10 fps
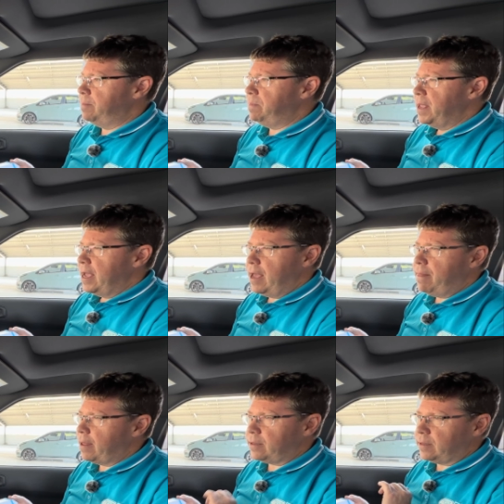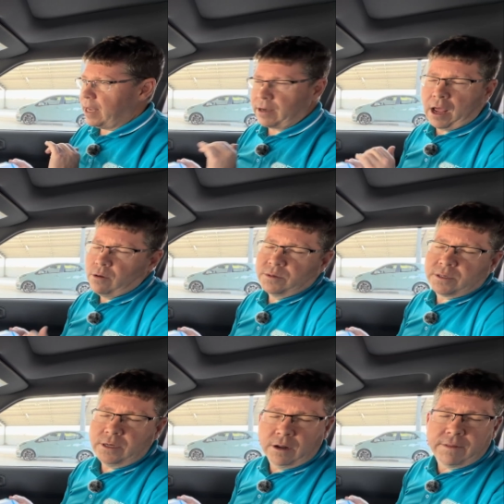um, and that that
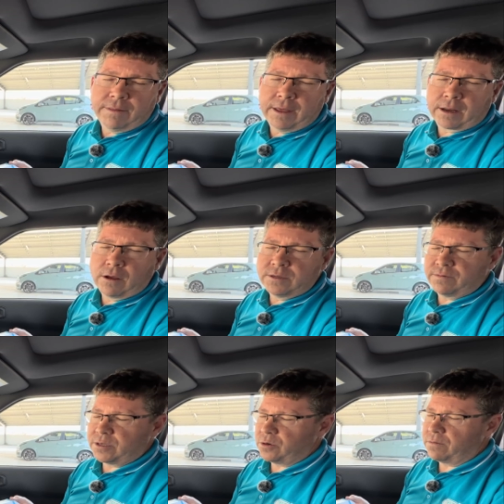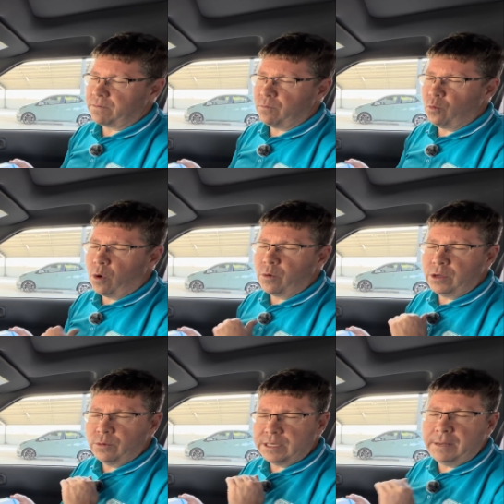goes you know that, that goes for sort of what
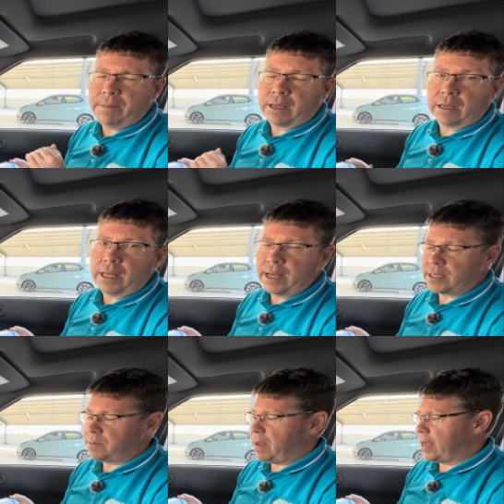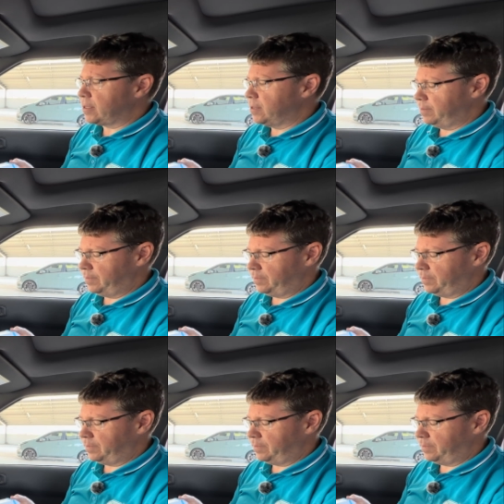you would typically expect.